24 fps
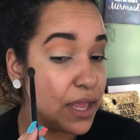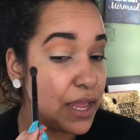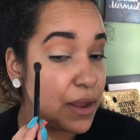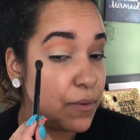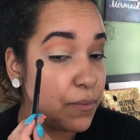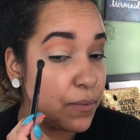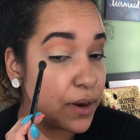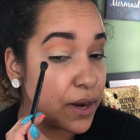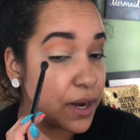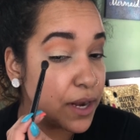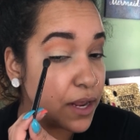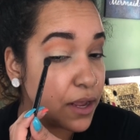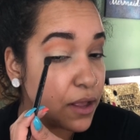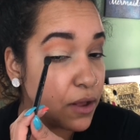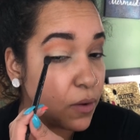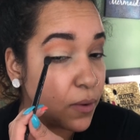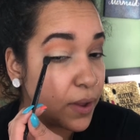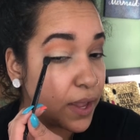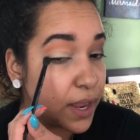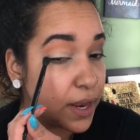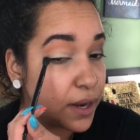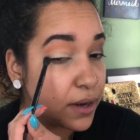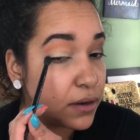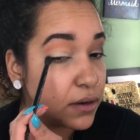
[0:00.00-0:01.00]
And we're gonna
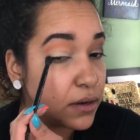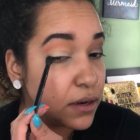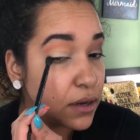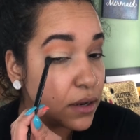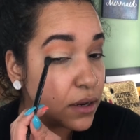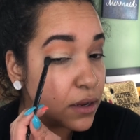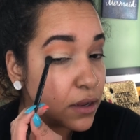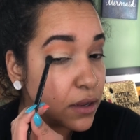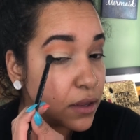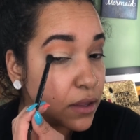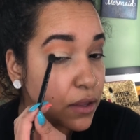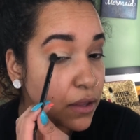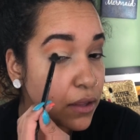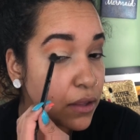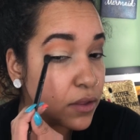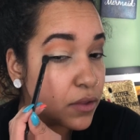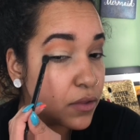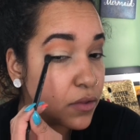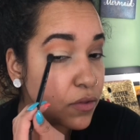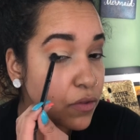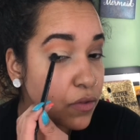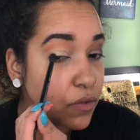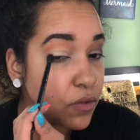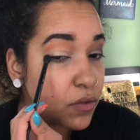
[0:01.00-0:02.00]
go in
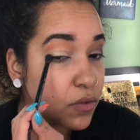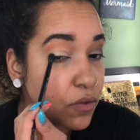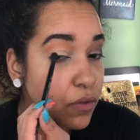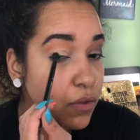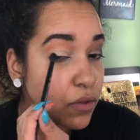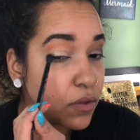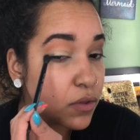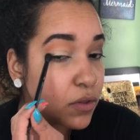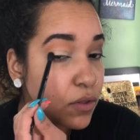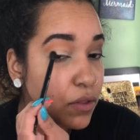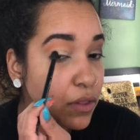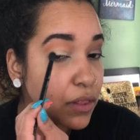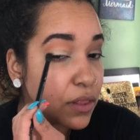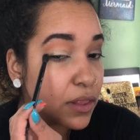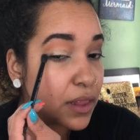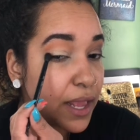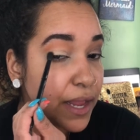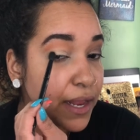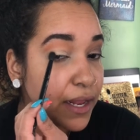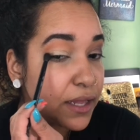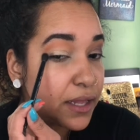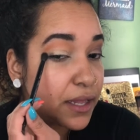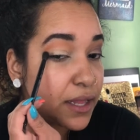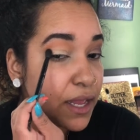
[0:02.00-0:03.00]

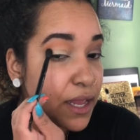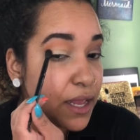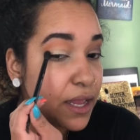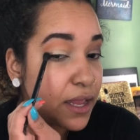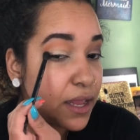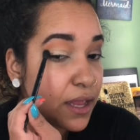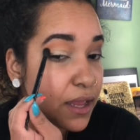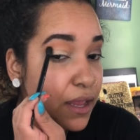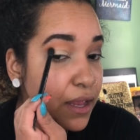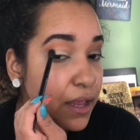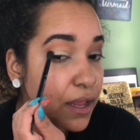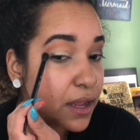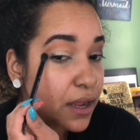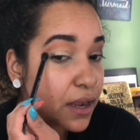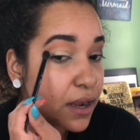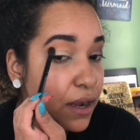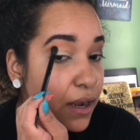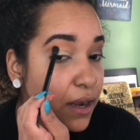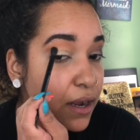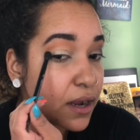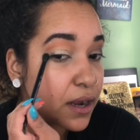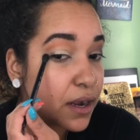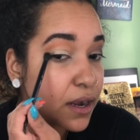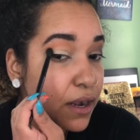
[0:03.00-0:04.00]
lightly,
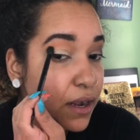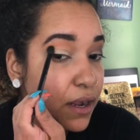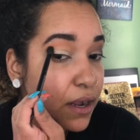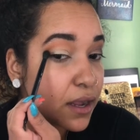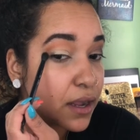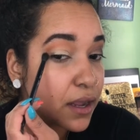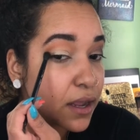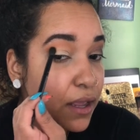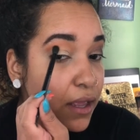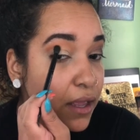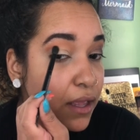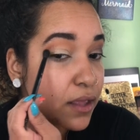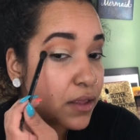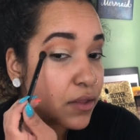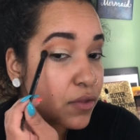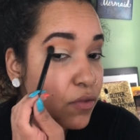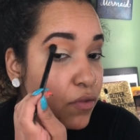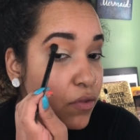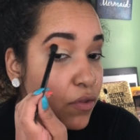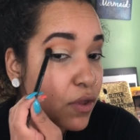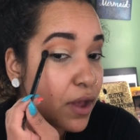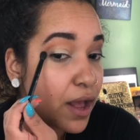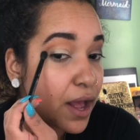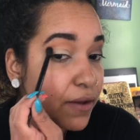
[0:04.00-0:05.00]

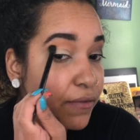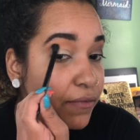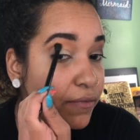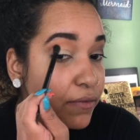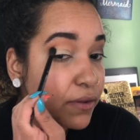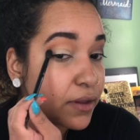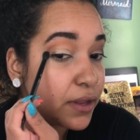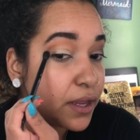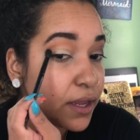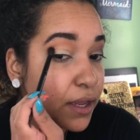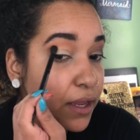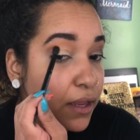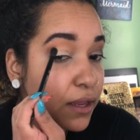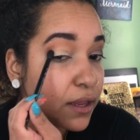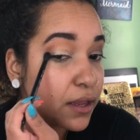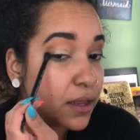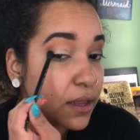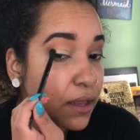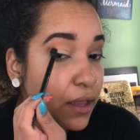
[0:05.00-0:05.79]
softly,